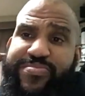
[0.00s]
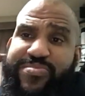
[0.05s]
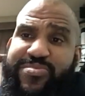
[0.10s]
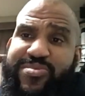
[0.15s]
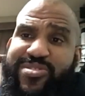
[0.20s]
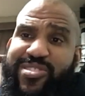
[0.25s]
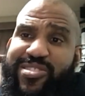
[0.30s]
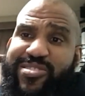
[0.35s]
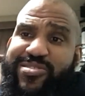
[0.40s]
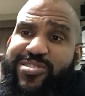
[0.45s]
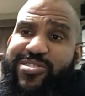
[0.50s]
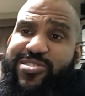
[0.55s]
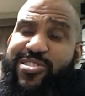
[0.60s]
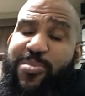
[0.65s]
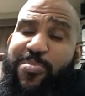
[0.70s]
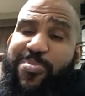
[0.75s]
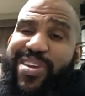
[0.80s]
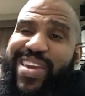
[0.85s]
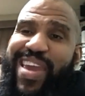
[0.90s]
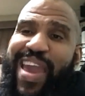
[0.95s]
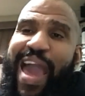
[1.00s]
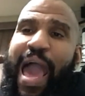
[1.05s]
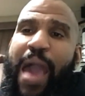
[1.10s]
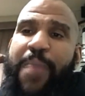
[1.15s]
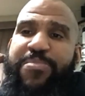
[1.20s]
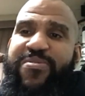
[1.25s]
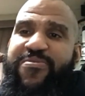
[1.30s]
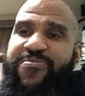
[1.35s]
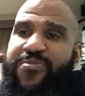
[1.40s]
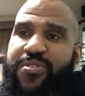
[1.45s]
To be
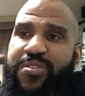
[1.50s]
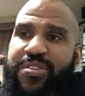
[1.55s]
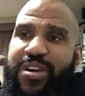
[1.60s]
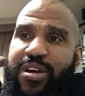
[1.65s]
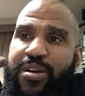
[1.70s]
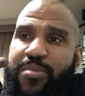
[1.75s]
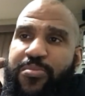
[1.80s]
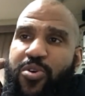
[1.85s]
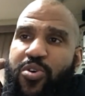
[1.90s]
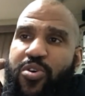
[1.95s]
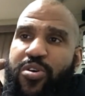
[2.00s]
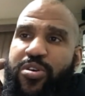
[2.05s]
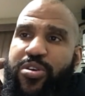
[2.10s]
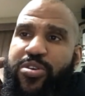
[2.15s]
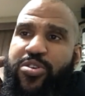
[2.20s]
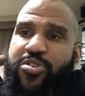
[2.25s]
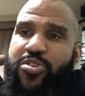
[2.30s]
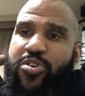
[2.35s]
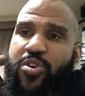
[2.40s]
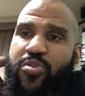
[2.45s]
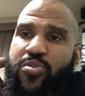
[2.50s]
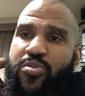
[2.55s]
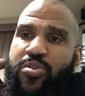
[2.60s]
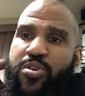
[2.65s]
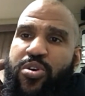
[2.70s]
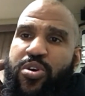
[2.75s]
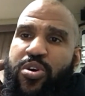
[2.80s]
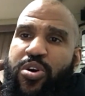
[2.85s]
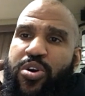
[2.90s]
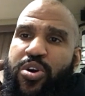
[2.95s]
happy for them, or
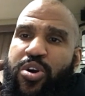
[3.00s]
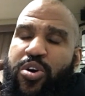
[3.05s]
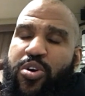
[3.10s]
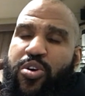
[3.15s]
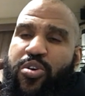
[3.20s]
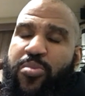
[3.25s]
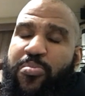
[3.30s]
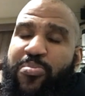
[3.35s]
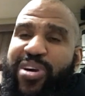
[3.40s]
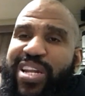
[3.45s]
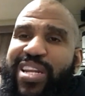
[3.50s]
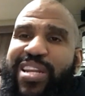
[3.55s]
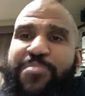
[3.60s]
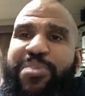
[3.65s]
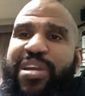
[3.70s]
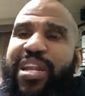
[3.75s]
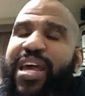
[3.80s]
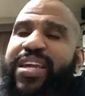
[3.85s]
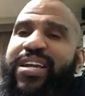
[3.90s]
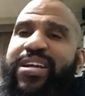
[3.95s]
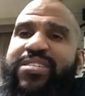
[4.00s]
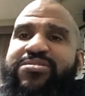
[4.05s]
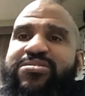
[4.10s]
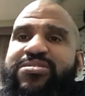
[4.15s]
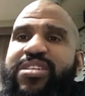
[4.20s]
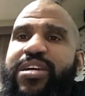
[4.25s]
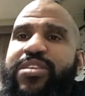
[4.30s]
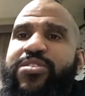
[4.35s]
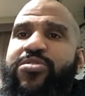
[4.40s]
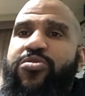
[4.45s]
But like I
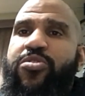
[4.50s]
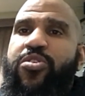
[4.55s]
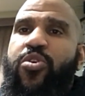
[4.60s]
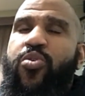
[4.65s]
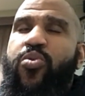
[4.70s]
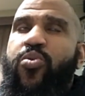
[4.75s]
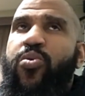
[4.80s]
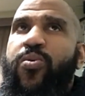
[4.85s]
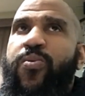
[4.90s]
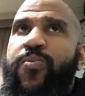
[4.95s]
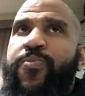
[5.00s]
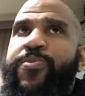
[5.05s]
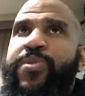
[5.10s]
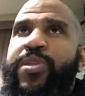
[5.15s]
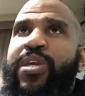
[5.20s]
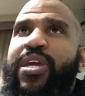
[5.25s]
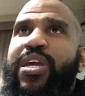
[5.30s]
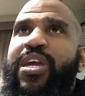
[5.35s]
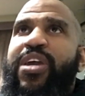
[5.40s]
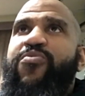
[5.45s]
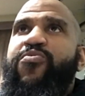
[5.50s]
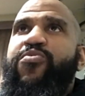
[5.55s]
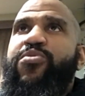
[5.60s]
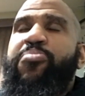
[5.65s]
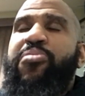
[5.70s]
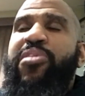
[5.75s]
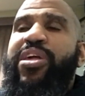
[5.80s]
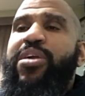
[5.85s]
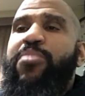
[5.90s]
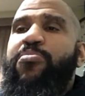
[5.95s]
said, if we're
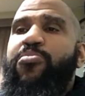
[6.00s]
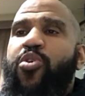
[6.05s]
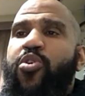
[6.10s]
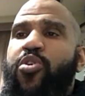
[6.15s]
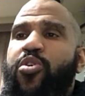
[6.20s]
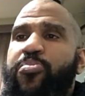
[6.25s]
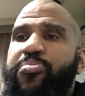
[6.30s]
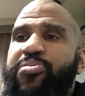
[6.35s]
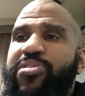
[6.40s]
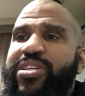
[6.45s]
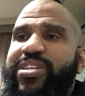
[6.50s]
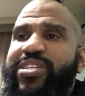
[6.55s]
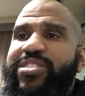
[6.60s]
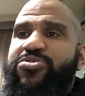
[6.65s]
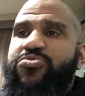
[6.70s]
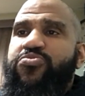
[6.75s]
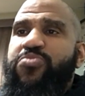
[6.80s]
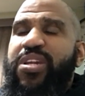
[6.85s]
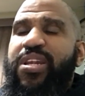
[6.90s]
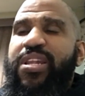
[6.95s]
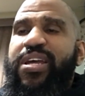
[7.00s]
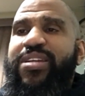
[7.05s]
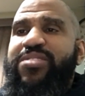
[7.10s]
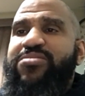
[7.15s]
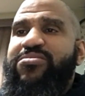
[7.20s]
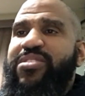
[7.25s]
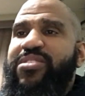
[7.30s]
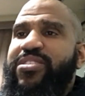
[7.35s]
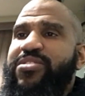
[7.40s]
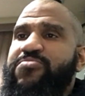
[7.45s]
playing moral police with a lot of
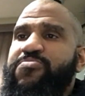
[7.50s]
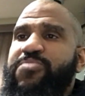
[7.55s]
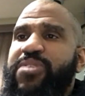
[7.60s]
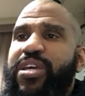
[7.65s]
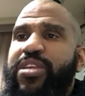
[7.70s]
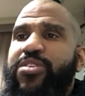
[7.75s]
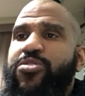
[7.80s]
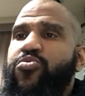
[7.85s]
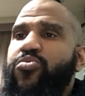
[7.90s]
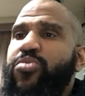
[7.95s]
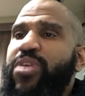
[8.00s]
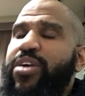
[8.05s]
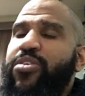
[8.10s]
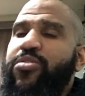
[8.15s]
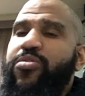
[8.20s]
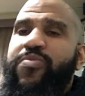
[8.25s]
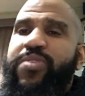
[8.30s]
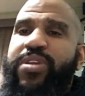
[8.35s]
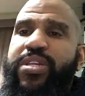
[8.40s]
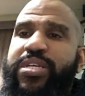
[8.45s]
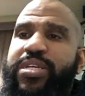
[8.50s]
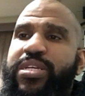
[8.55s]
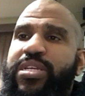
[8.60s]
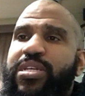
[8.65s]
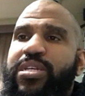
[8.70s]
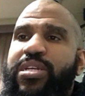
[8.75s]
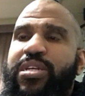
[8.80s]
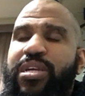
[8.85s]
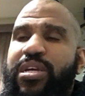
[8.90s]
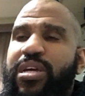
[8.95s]
things, man, you're not going to really,
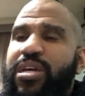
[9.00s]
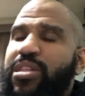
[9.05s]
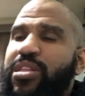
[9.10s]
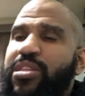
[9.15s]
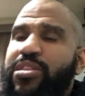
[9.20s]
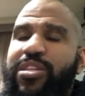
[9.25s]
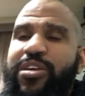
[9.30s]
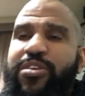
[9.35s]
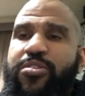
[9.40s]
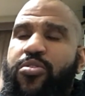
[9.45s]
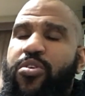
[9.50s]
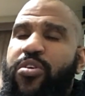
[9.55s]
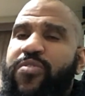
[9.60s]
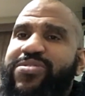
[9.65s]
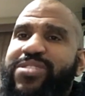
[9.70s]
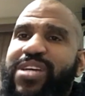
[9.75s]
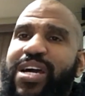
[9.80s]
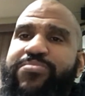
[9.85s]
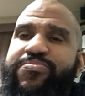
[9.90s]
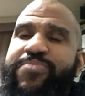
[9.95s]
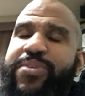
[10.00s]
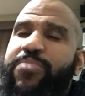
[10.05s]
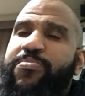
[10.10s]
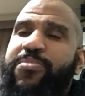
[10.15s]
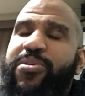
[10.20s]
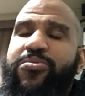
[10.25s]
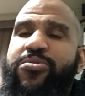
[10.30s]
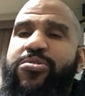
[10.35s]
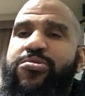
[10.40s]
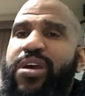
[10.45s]
a little off topic,
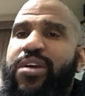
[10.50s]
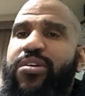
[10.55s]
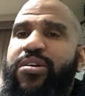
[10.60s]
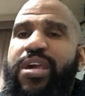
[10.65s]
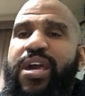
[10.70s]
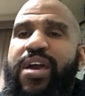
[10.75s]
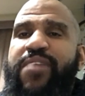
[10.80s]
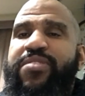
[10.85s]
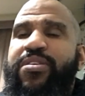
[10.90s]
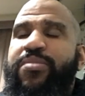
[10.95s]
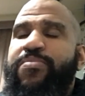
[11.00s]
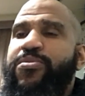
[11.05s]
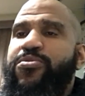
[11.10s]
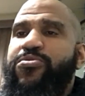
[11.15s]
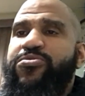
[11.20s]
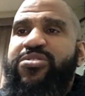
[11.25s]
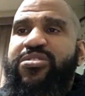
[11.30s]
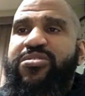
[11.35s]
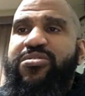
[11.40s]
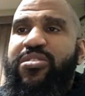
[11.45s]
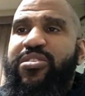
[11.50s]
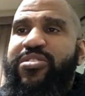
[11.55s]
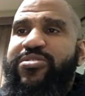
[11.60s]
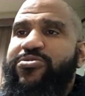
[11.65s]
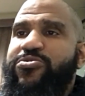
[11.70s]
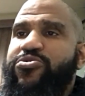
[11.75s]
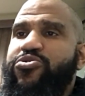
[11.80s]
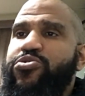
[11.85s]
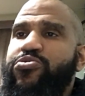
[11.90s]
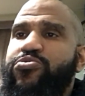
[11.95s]
but you're not going to have any music to
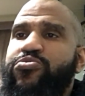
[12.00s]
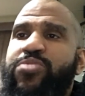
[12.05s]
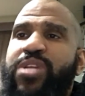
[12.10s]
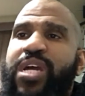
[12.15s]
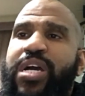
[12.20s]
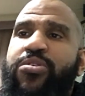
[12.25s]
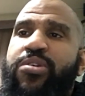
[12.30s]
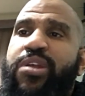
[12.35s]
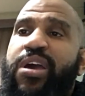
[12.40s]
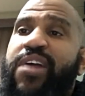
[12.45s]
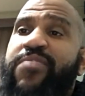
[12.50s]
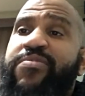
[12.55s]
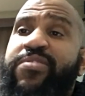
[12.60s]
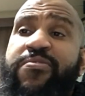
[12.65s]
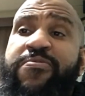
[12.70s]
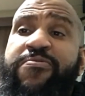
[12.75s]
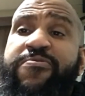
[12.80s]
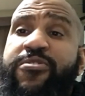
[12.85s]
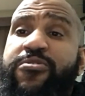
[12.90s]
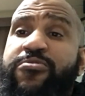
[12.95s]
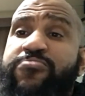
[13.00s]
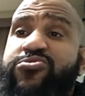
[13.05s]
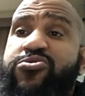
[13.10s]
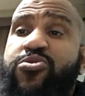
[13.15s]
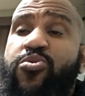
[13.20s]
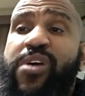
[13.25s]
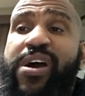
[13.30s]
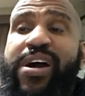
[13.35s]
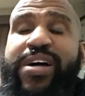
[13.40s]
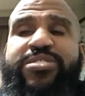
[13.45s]
listen to. You're not going to have any films to
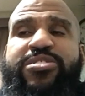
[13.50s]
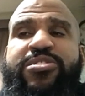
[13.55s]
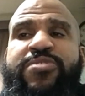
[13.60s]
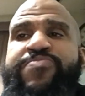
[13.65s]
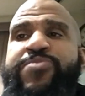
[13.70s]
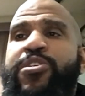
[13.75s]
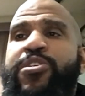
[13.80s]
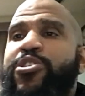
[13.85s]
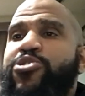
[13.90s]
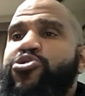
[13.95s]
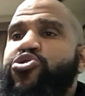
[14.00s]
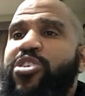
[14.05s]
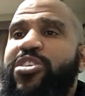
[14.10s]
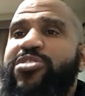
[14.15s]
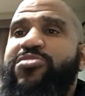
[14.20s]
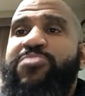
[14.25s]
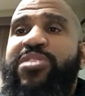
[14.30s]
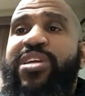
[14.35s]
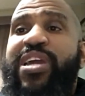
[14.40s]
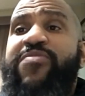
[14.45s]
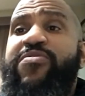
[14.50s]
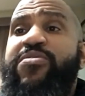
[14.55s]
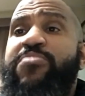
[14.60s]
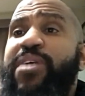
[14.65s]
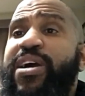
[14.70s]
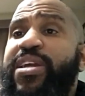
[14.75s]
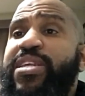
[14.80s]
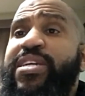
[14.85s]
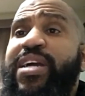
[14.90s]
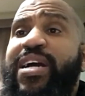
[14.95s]
watch. Trust me,
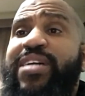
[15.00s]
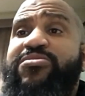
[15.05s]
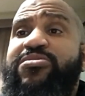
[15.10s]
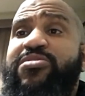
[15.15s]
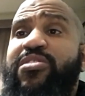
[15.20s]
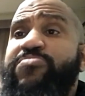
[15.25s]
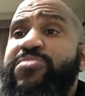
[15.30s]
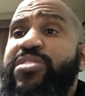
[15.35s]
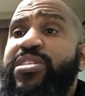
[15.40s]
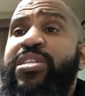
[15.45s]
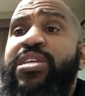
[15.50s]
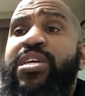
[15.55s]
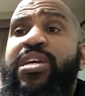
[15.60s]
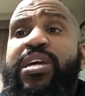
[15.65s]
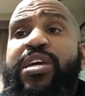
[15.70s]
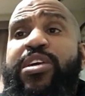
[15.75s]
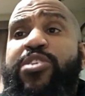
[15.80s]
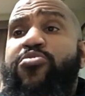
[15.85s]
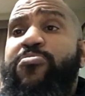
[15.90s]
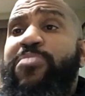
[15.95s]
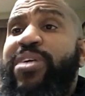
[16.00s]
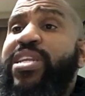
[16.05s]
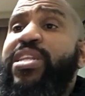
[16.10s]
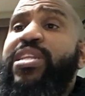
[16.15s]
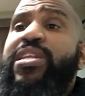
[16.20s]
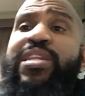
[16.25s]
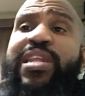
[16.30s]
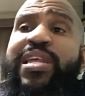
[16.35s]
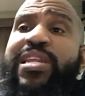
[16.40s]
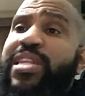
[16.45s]
everybody got something. You may,
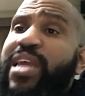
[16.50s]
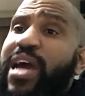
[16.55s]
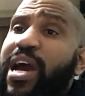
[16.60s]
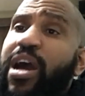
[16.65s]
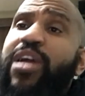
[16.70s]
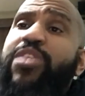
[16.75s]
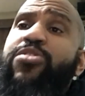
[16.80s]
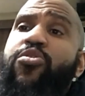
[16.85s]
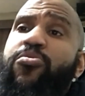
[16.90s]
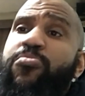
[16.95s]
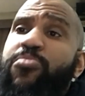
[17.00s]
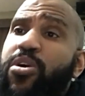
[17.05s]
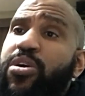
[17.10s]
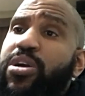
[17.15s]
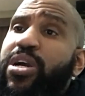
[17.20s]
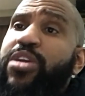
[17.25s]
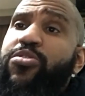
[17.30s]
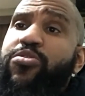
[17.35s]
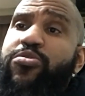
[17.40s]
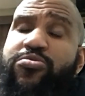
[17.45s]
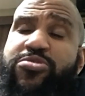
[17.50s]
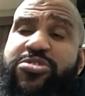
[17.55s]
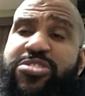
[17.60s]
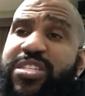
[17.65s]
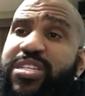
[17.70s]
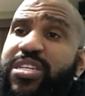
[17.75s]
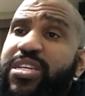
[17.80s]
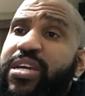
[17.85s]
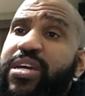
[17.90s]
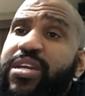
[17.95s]
now I know, Mark, I know you
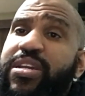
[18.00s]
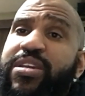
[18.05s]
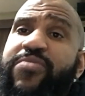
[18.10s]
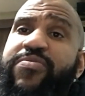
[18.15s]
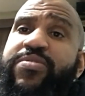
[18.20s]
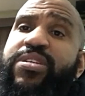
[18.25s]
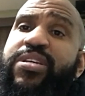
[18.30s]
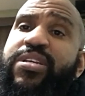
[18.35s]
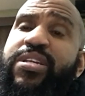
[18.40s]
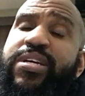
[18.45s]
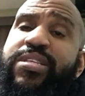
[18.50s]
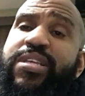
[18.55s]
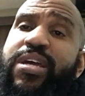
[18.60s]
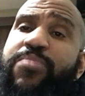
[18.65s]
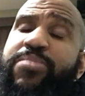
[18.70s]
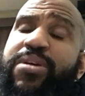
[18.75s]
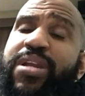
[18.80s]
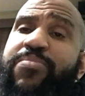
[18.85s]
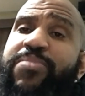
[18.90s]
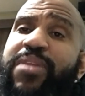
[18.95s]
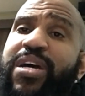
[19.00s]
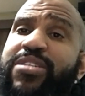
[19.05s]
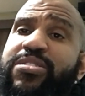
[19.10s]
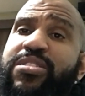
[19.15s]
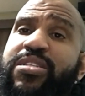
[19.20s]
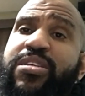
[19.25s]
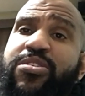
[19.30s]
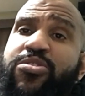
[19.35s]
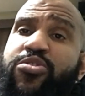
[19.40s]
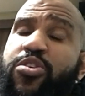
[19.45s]
shaking your head and everything like that, but I'm not,
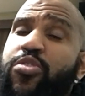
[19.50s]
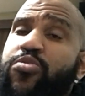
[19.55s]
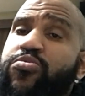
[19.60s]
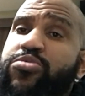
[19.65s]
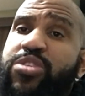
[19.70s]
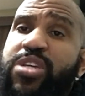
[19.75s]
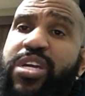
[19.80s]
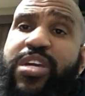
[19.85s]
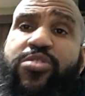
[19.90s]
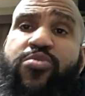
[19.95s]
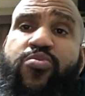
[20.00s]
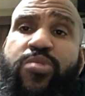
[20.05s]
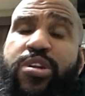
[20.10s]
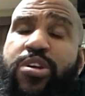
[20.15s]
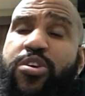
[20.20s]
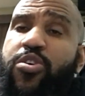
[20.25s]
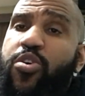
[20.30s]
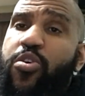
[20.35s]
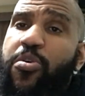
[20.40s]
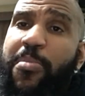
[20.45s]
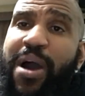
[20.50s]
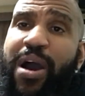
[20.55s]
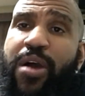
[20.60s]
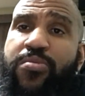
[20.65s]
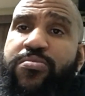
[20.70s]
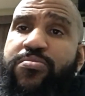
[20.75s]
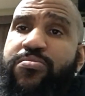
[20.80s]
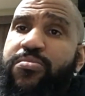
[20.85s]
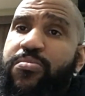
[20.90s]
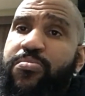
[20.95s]
you know, yeah, you want to go about
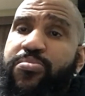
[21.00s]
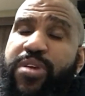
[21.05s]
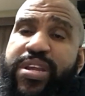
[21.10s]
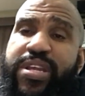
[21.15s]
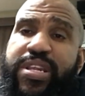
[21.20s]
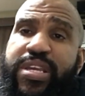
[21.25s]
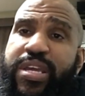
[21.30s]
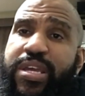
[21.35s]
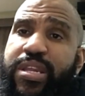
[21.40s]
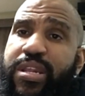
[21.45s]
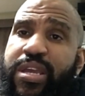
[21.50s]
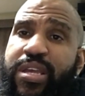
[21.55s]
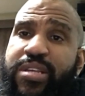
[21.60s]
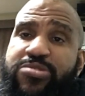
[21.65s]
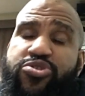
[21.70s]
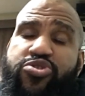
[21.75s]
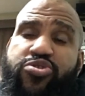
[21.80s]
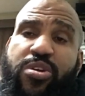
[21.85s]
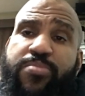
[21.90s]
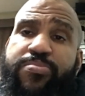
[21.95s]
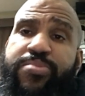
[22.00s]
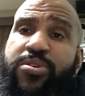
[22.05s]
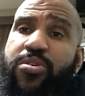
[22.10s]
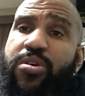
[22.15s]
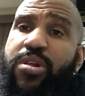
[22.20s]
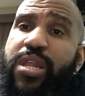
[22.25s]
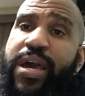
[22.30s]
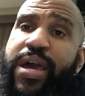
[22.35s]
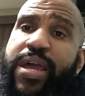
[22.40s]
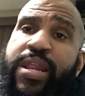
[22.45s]
Brady and Trump and all
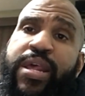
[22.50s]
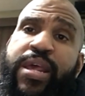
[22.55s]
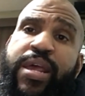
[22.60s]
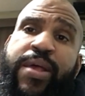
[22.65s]
that.